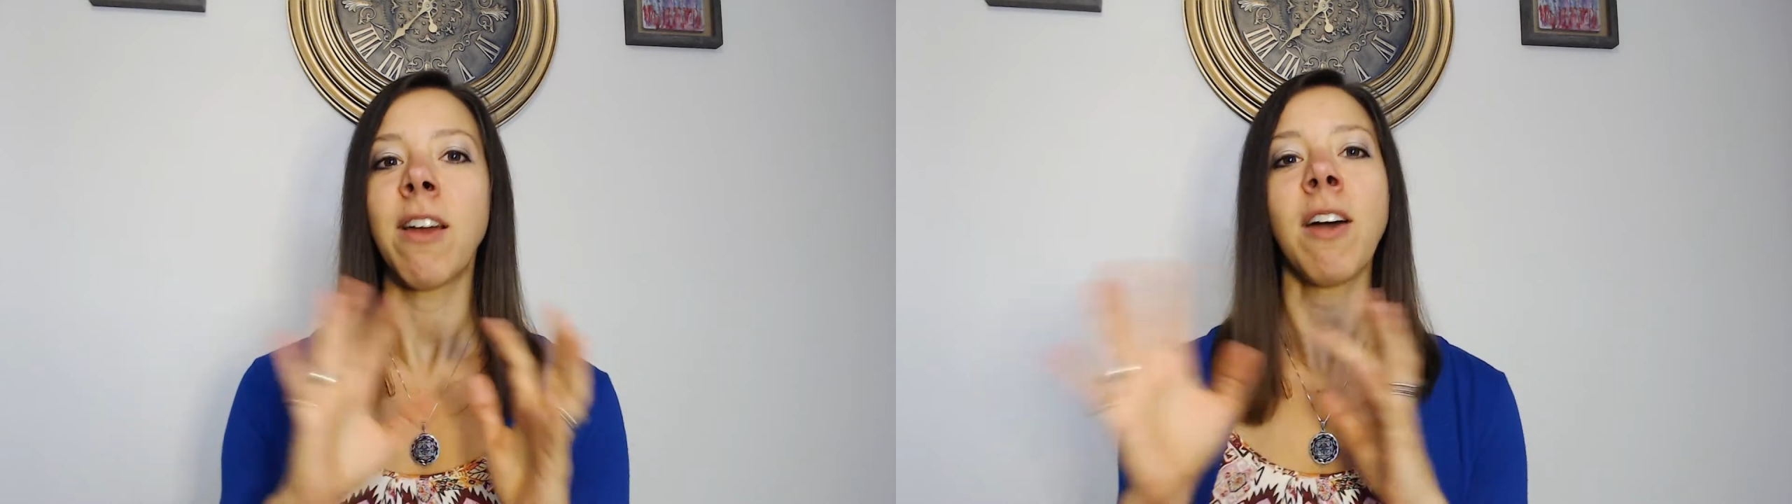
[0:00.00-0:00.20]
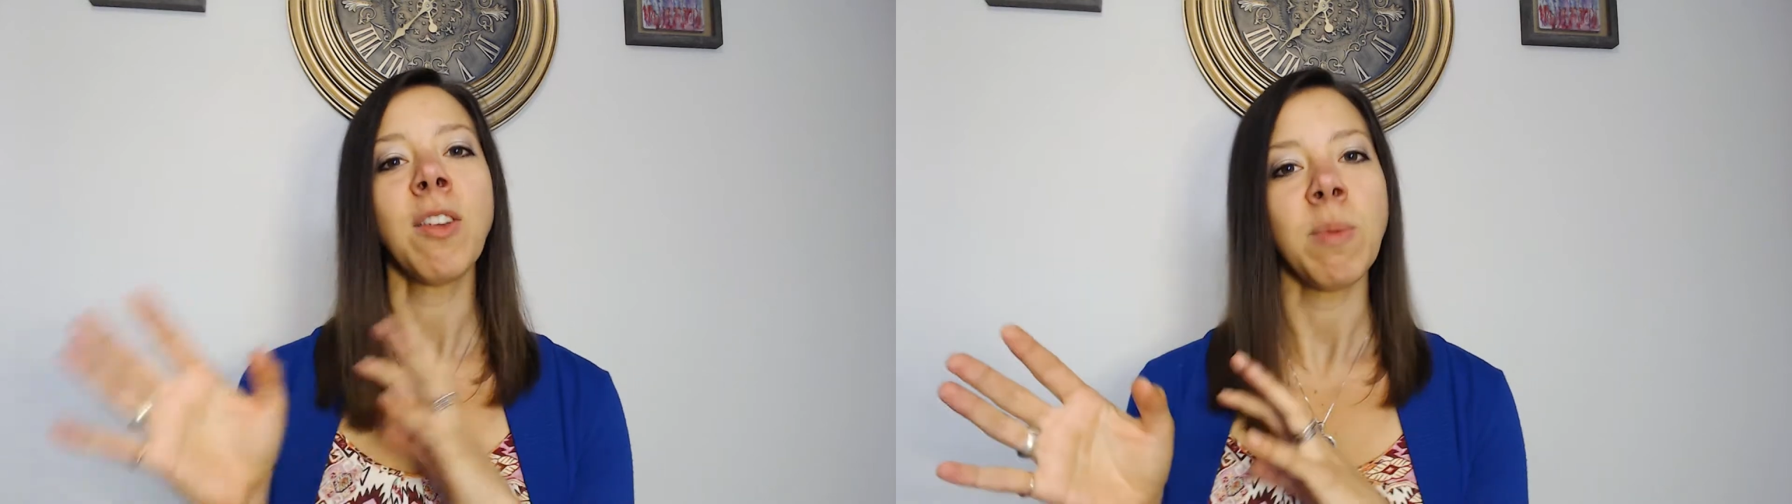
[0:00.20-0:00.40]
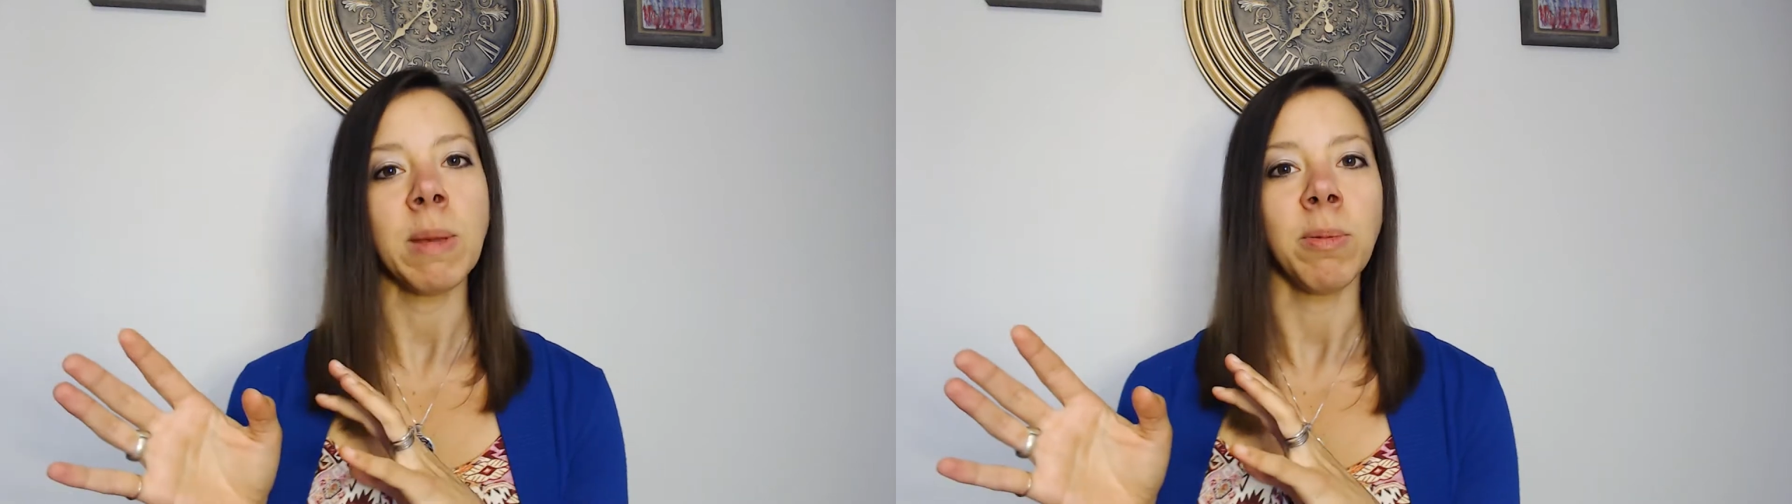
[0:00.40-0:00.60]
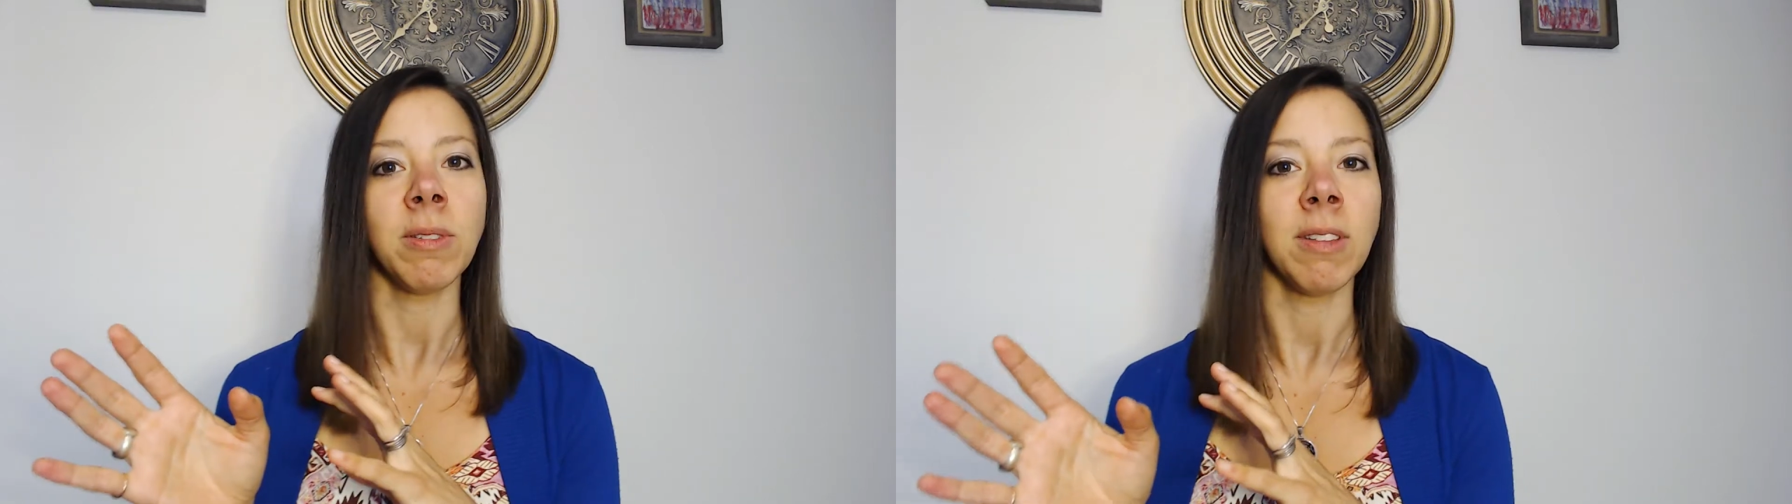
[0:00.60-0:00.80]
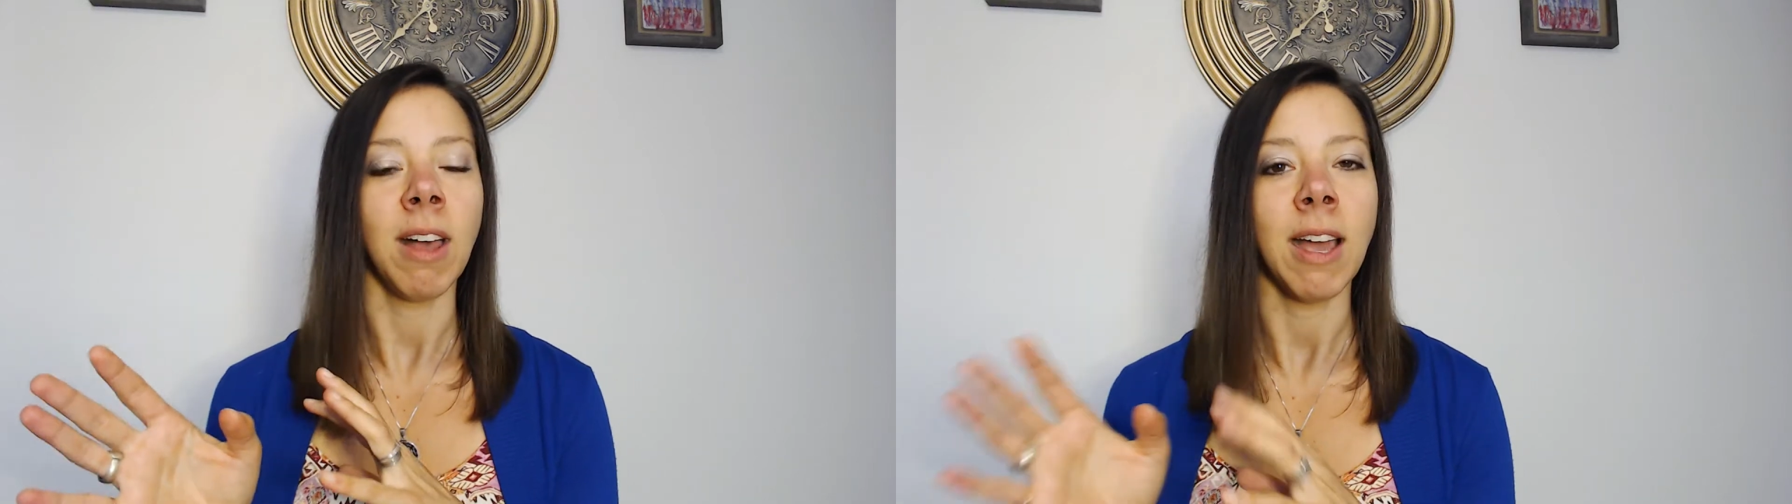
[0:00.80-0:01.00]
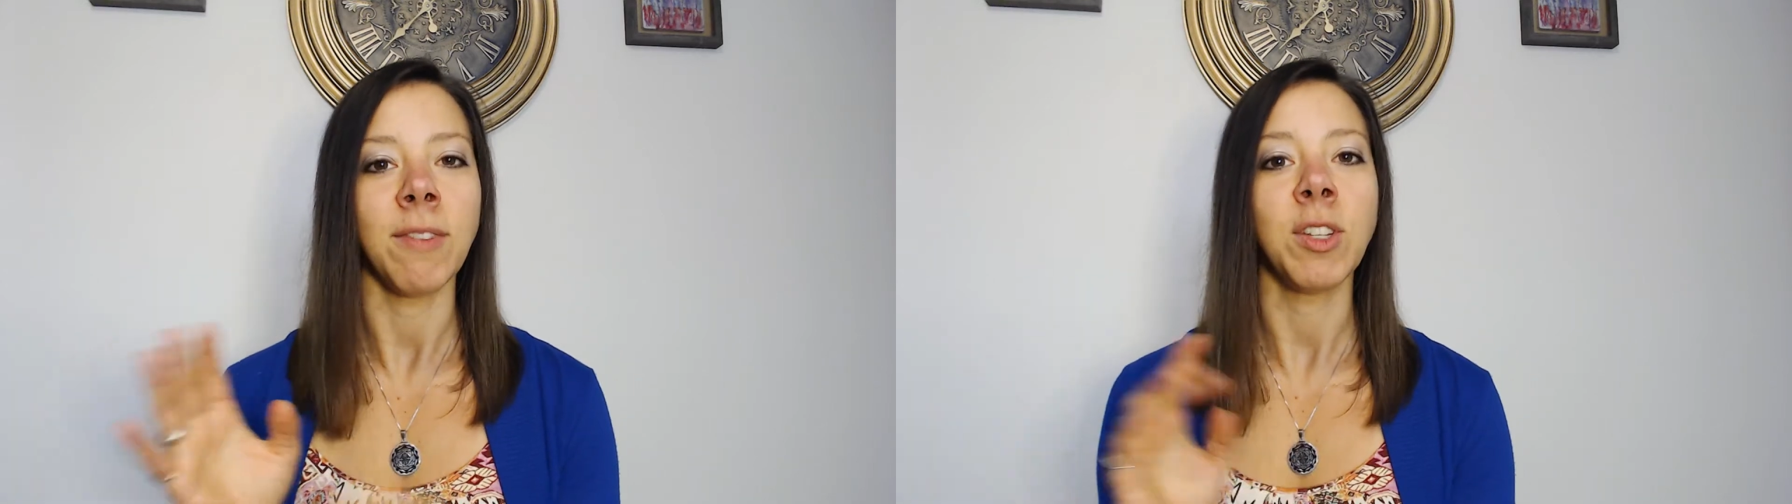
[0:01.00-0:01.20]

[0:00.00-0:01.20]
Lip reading: other people's lives